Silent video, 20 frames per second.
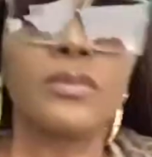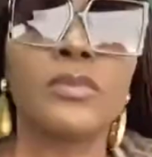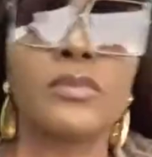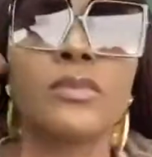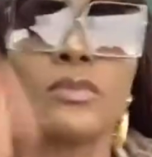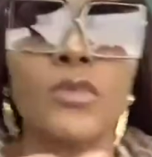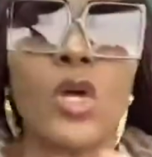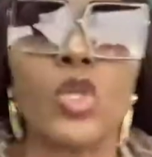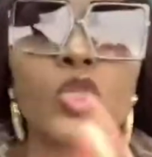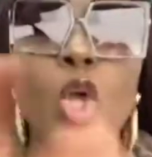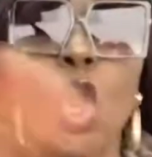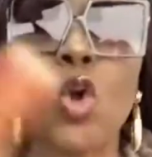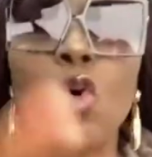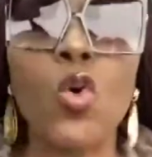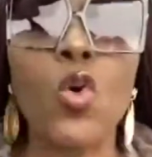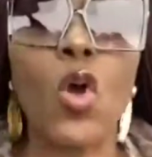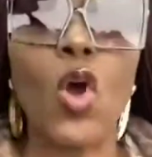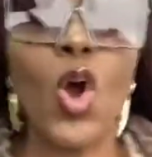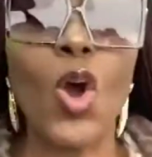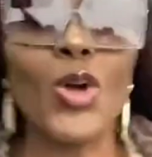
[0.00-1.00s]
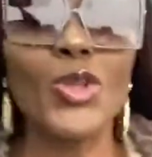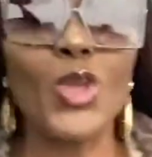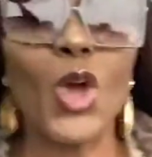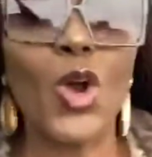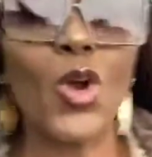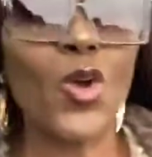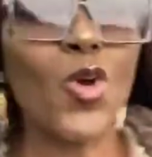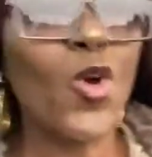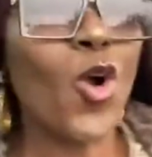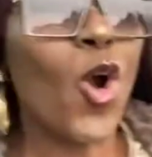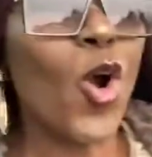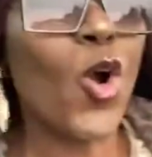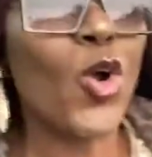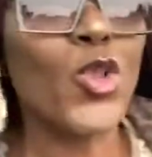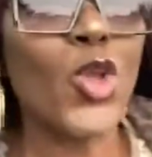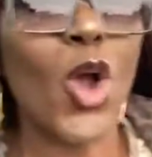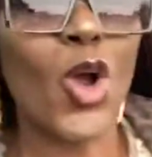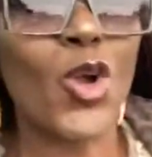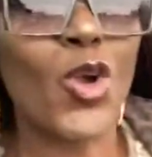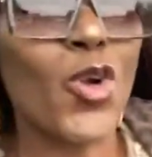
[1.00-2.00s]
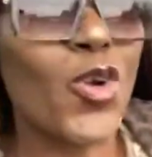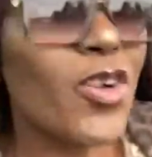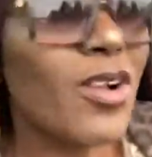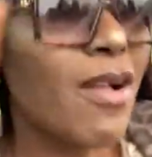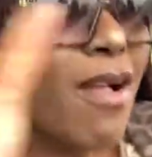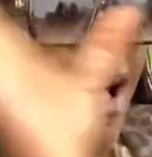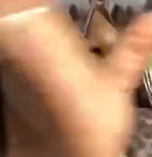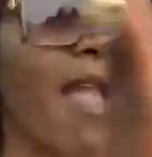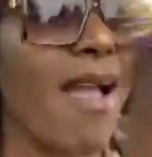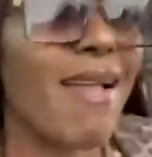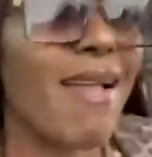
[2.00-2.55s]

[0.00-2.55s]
Odogu, Odogu, Odogu. Hey!